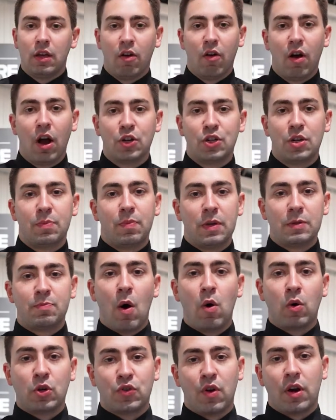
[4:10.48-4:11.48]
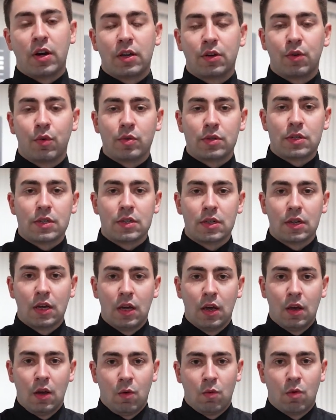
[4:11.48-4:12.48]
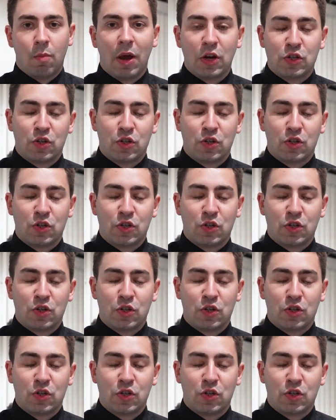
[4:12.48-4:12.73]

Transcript: are our bespoke training courses. We make